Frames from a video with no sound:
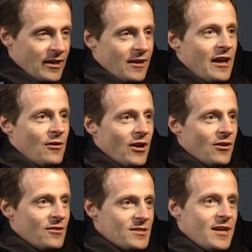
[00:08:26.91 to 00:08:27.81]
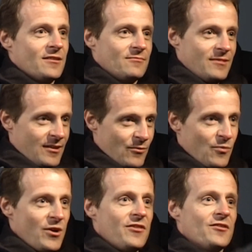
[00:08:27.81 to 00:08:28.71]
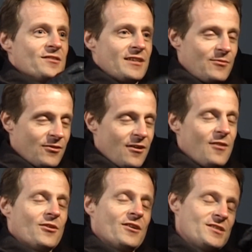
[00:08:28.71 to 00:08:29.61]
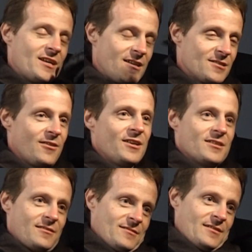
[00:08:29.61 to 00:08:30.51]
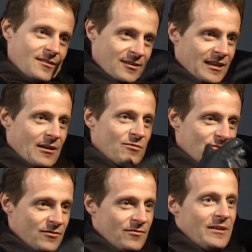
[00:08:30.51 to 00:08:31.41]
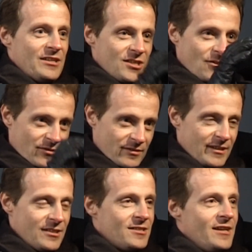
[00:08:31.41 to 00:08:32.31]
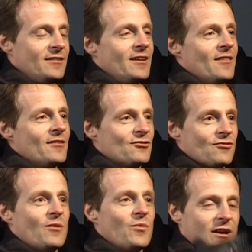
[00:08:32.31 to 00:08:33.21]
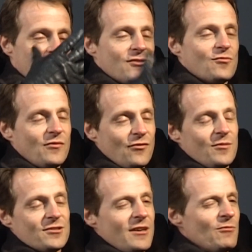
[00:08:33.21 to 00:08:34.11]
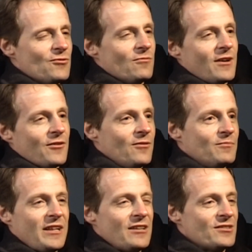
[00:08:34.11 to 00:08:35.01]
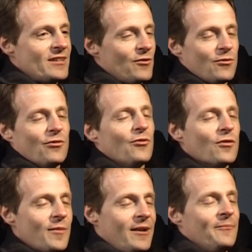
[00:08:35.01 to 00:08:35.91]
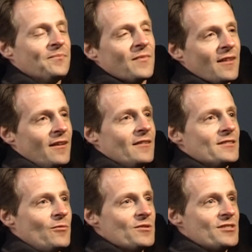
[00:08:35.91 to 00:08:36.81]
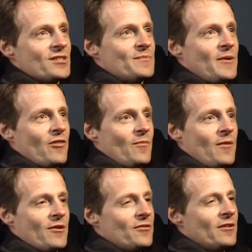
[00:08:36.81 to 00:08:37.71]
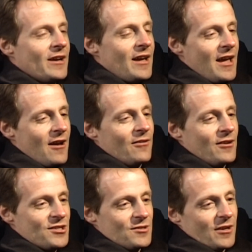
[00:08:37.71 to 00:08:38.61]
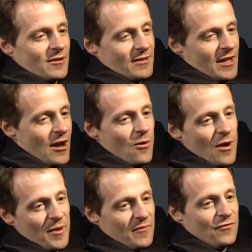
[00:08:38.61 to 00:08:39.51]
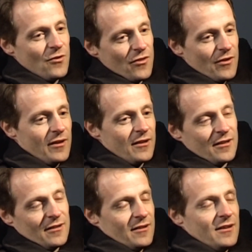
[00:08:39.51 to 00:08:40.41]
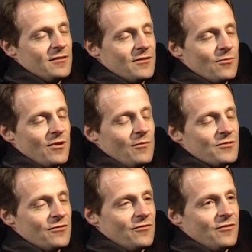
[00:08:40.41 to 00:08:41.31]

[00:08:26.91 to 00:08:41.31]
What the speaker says: had eye contact and breathed at the same time, and I said his lines, and sort of in sync together to try and bring out the extra performance. That was all rather good, but that's stuff I all thought about. So it wasn't just spare of the moment. I thought, okay, how can I just go a bit further into the realms of